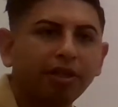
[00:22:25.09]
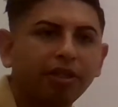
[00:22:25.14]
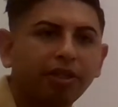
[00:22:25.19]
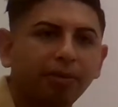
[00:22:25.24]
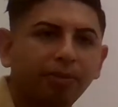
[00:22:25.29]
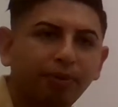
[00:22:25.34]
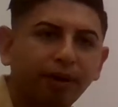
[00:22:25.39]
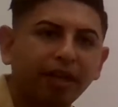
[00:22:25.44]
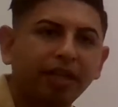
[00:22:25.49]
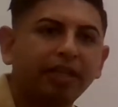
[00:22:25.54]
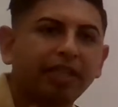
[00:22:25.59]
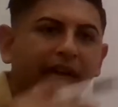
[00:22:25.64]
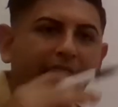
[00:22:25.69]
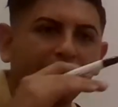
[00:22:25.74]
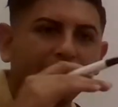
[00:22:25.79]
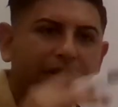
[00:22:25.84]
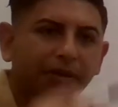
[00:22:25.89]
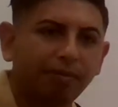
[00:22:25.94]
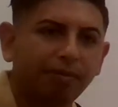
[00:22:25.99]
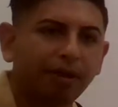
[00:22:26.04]
to bring
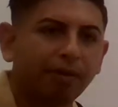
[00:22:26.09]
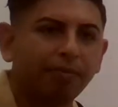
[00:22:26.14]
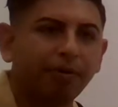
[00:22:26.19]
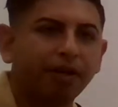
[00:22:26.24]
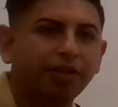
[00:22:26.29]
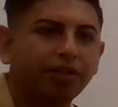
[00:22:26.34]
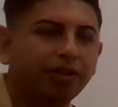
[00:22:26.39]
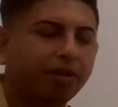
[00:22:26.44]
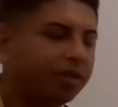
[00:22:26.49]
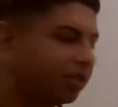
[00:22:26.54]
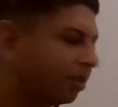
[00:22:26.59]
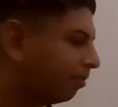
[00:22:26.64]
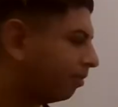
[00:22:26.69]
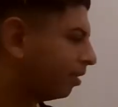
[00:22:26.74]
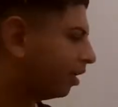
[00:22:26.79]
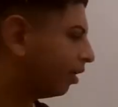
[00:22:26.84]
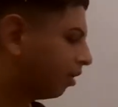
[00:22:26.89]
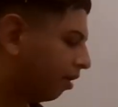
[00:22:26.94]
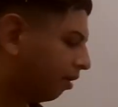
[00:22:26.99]
down the blood pressure is something